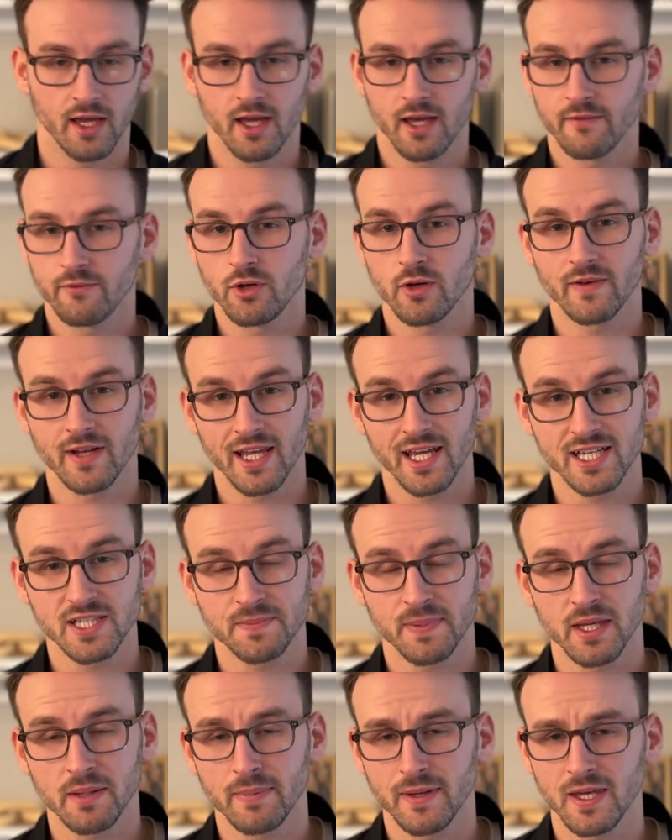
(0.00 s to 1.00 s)
If you have an
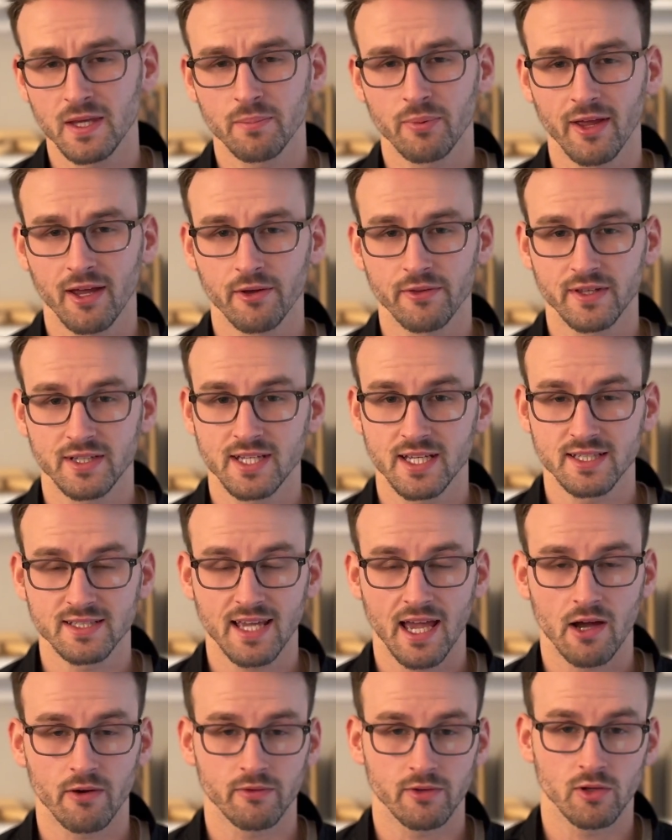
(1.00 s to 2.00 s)
ESPP plan with a
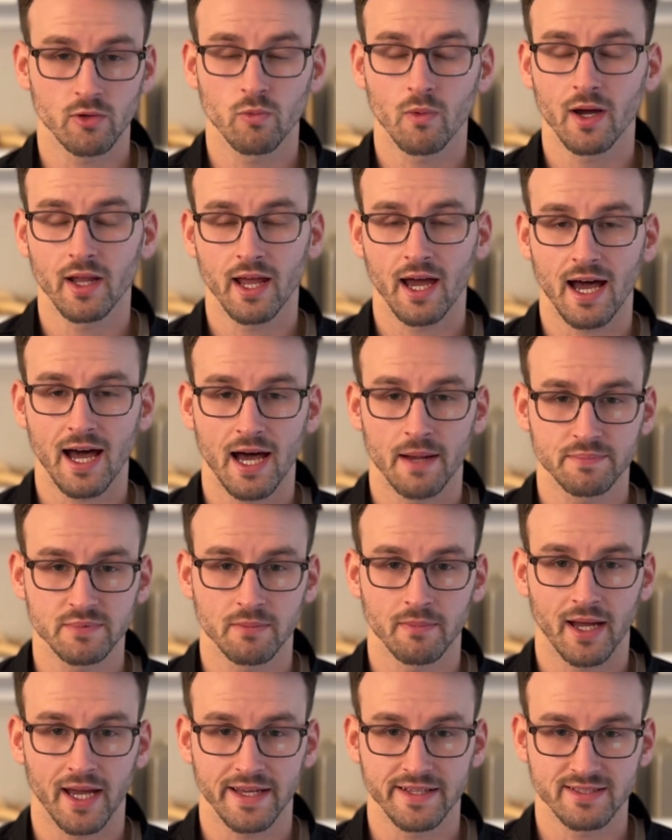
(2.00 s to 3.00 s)
discount, you wanna
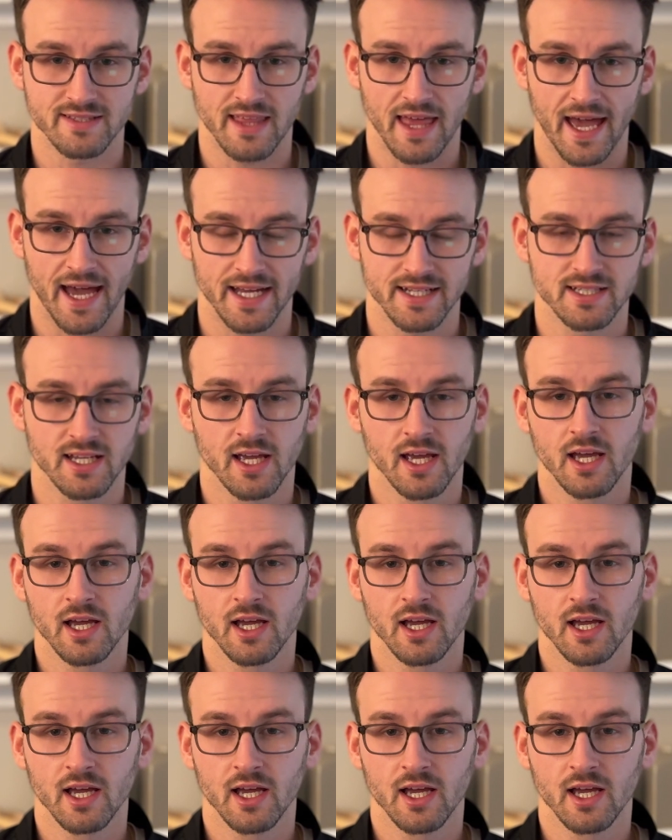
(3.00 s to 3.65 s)
optimize that.